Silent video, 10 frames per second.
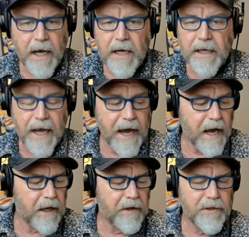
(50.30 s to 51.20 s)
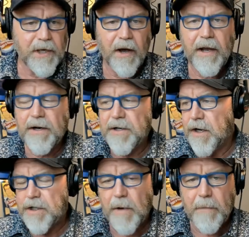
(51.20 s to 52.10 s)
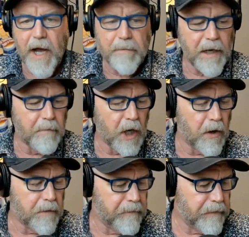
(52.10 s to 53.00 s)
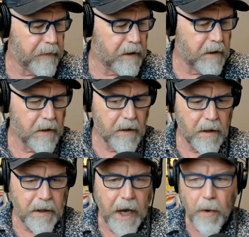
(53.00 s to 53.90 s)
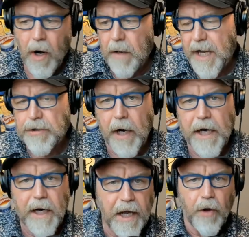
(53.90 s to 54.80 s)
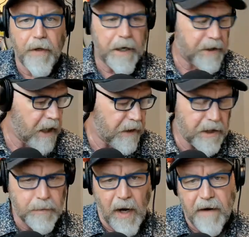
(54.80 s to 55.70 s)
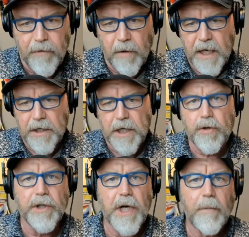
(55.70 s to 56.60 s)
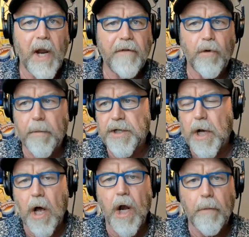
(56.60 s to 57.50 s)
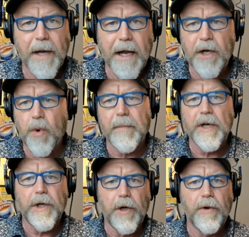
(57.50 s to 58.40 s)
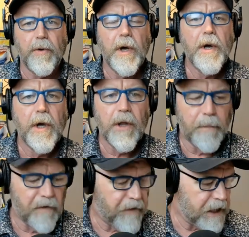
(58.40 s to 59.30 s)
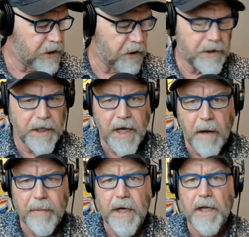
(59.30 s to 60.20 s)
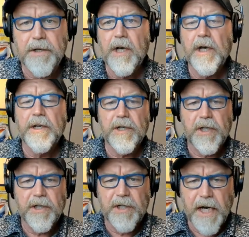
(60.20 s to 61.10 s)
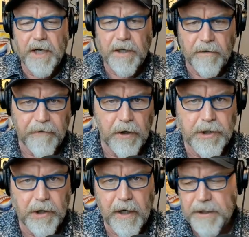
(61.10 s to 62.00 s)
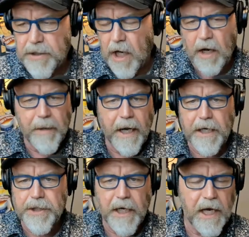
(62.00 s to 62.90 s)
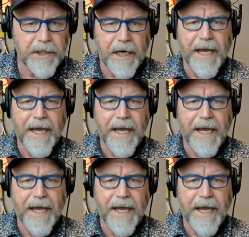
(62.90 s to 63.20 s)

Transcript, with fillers: Yeah. So here, here's my mind being blown. Okay, we're all about training. I know that uh, this platform, the Industrial Talk platform, is all about equipping you, the professionals, the companies, to succeed in the future, and it's all about education.